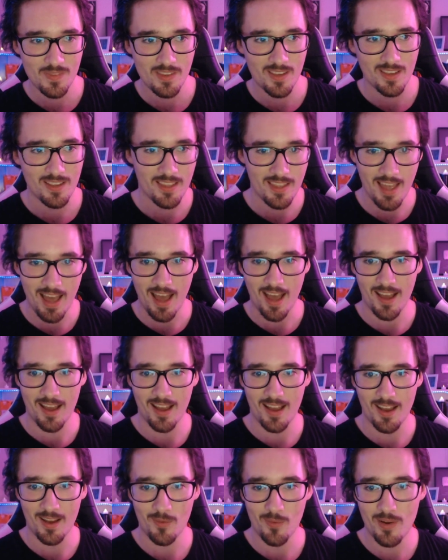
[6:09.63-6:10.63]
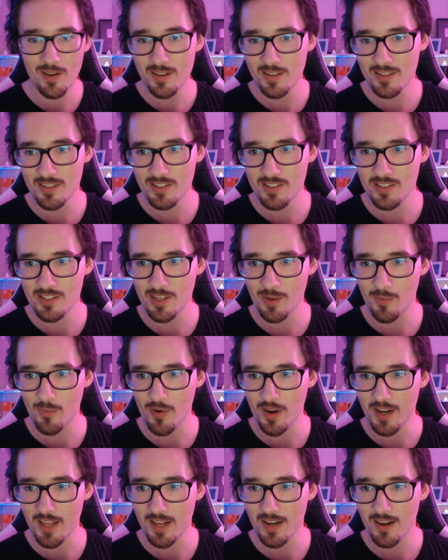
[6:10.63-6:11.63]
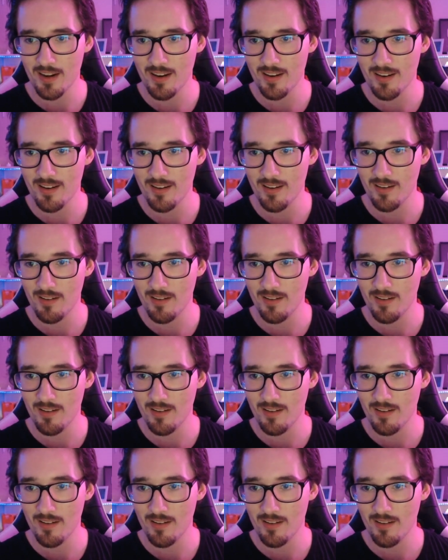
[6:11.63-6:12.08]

Let's jump right in.